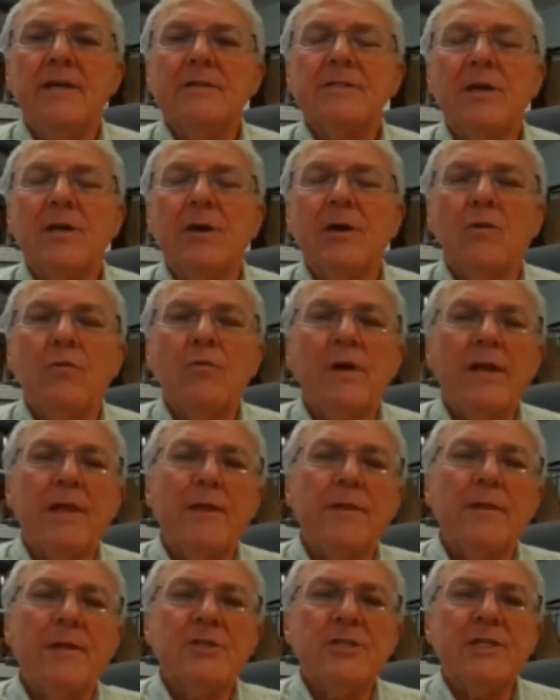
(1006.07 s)
So one of
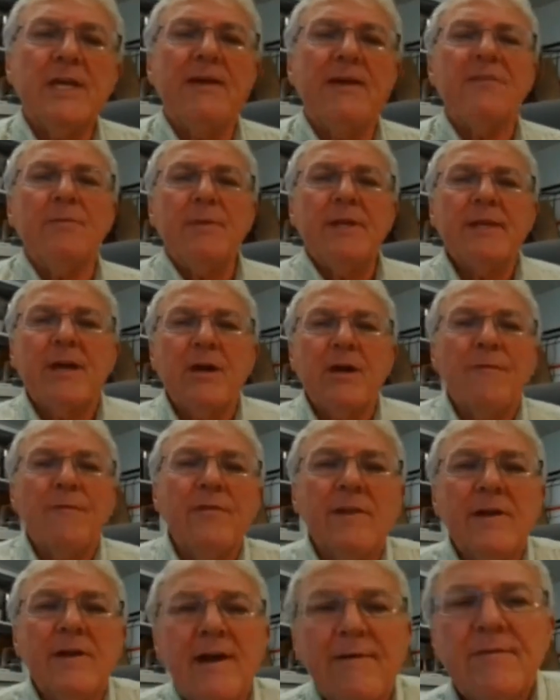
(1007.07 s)
the things you have to be
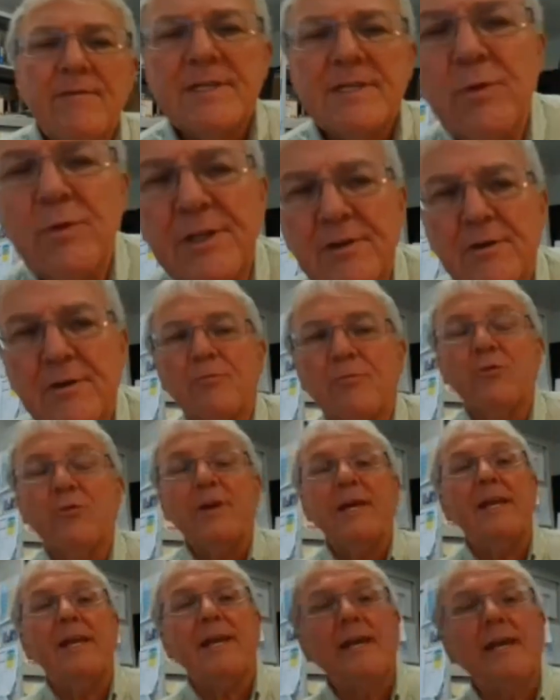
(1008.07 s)
careful of is when you're
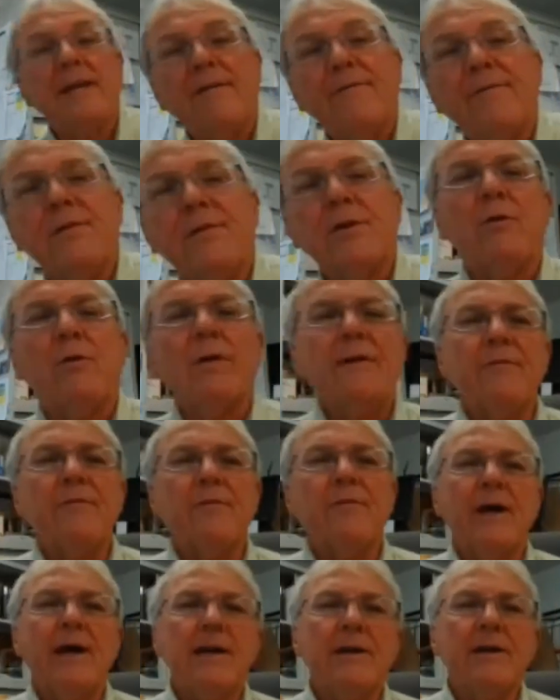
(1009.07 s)
breeding, if you're going
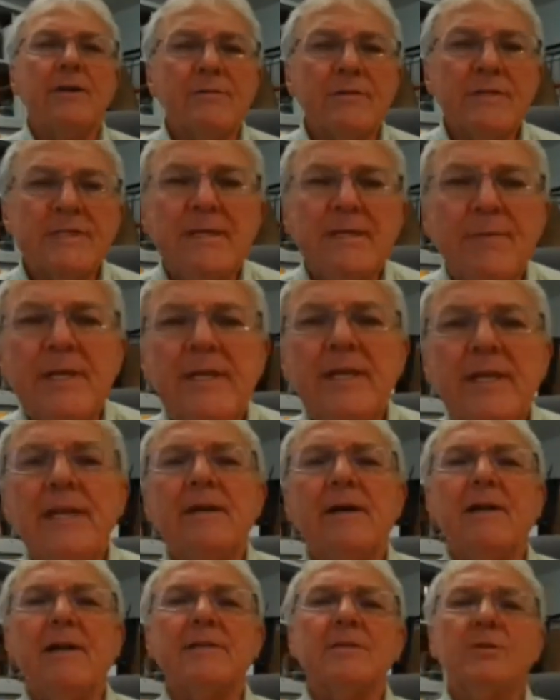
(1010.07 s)
for higher CBD
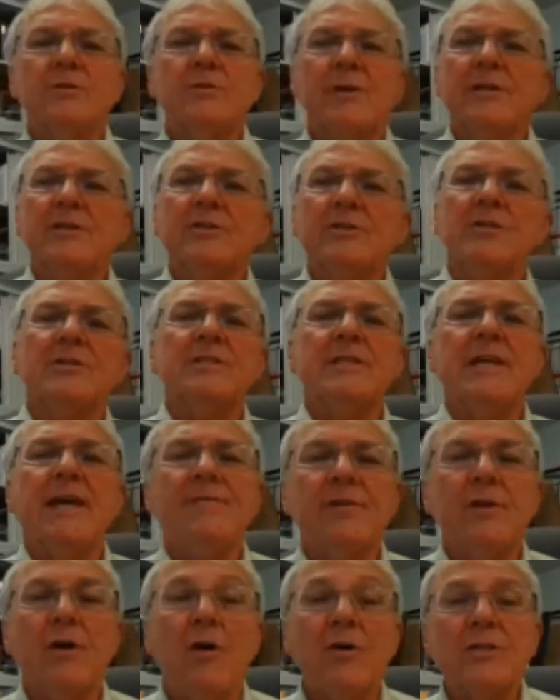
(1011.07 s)
concentrations, you
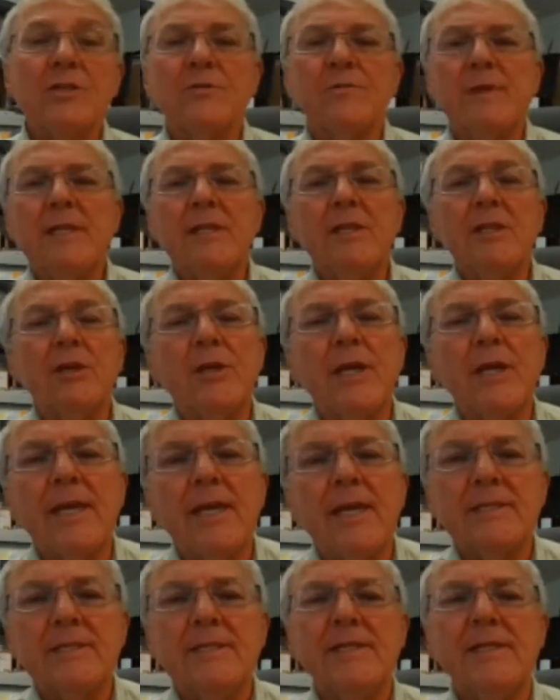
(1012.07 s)
have to also be looking
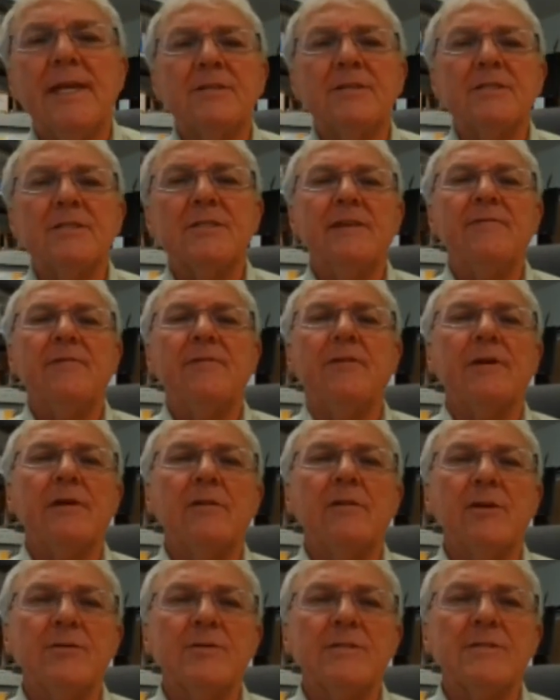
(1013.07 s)
at THC very
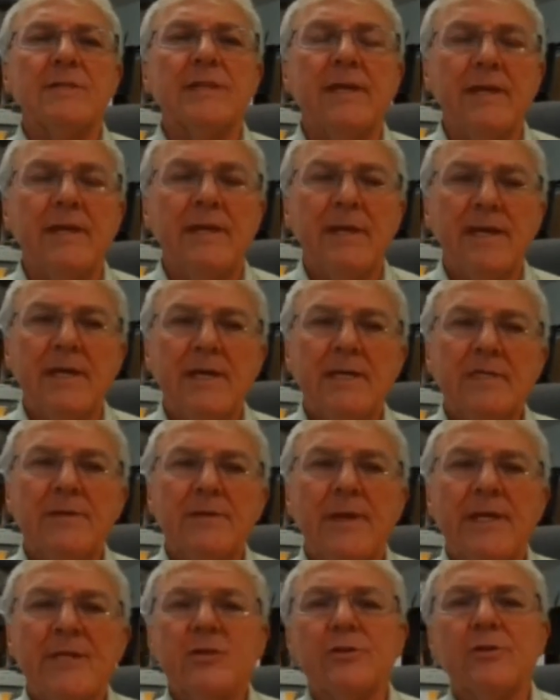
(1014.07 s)
closely to
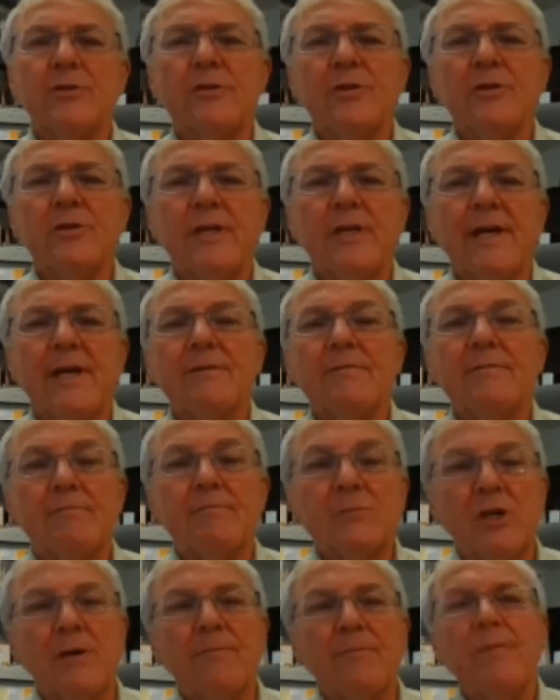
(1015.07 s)
make sure you're not
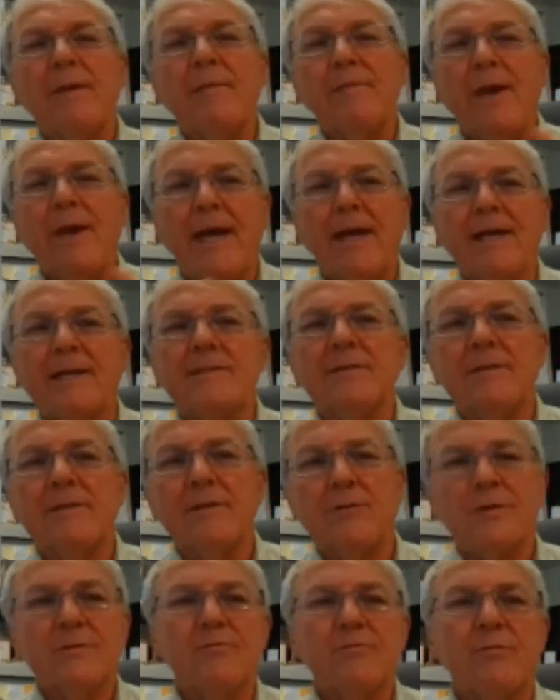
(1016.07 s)
jumping past
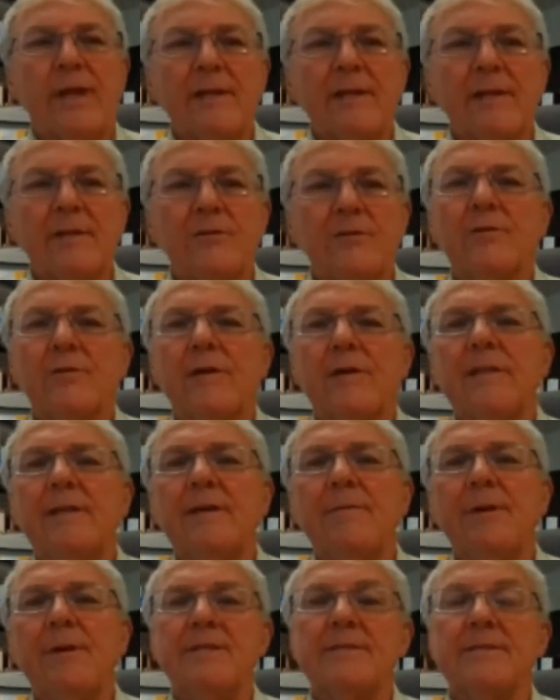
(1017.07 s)
those regulatory
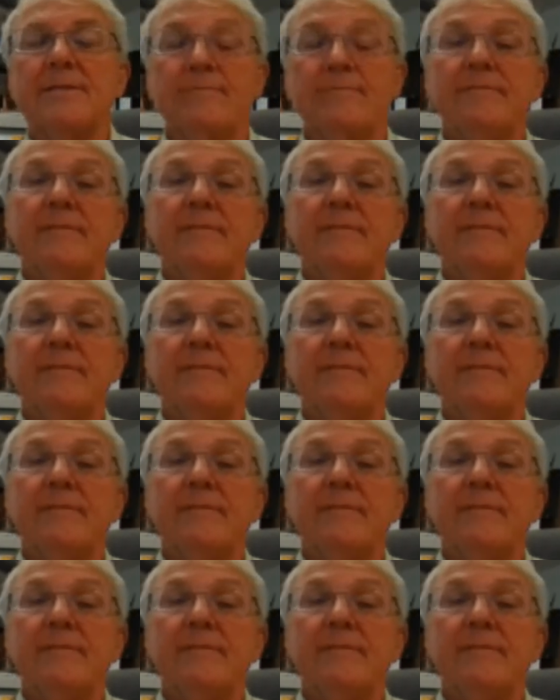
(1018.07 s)
limits.